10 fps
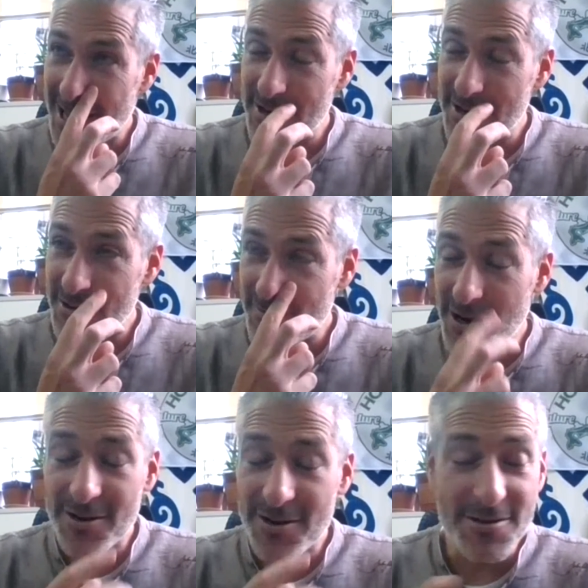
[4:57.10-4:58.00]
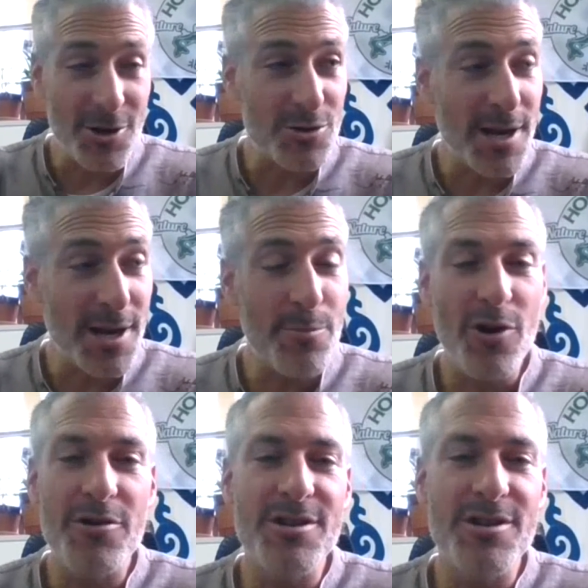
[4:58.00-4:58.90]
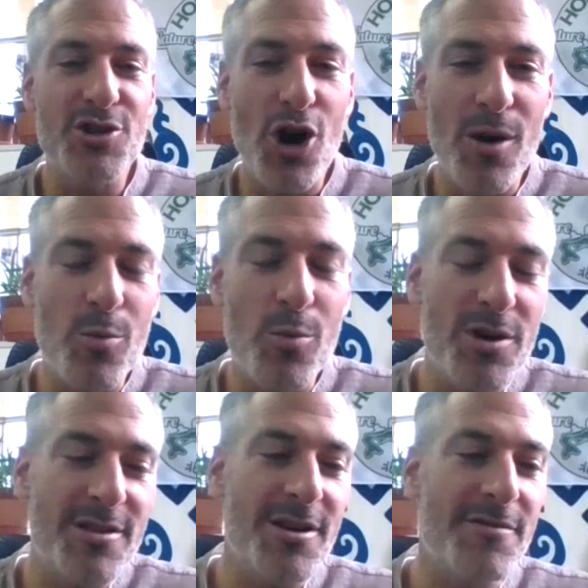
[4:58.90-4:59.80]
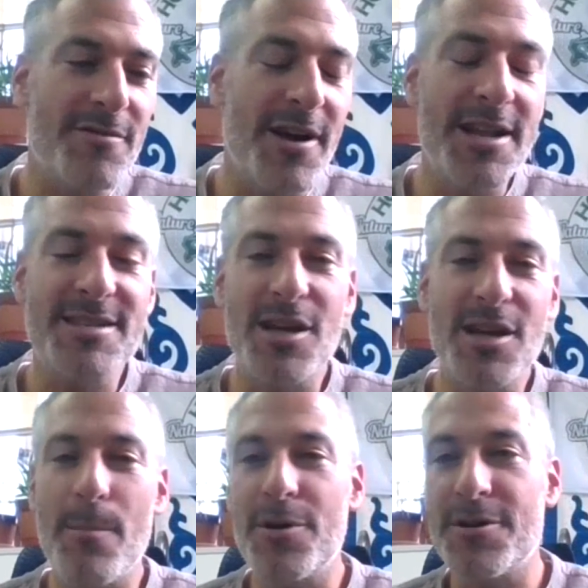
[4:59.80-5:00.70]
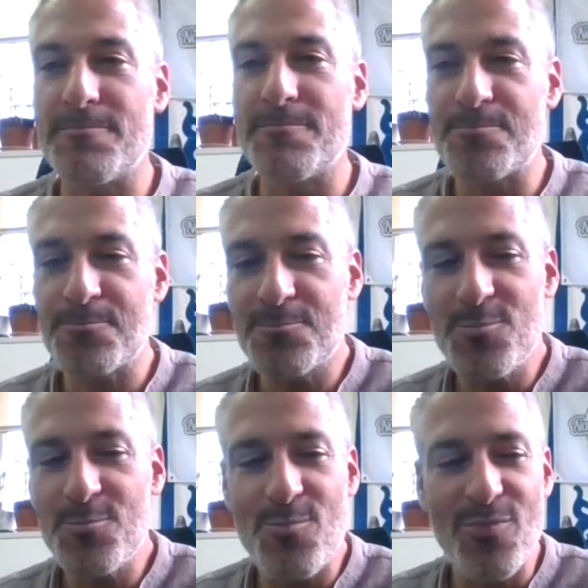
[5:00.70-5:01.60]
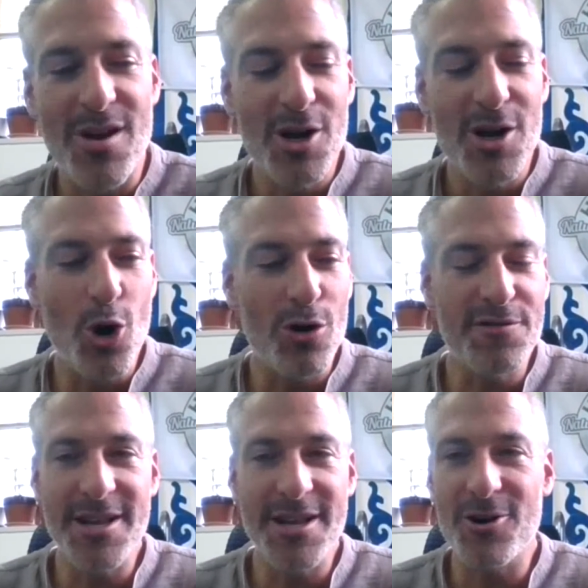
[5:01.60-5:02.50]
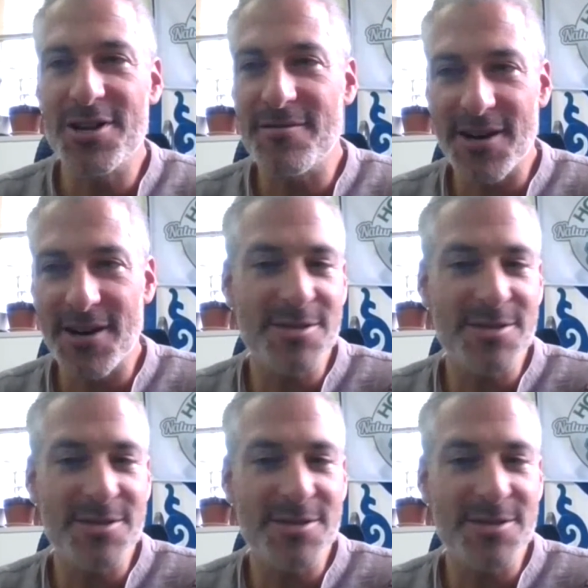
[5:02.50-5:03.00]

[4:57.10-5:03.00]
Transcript: her 2 dogs, and I had this kind of, temporary job with a finance company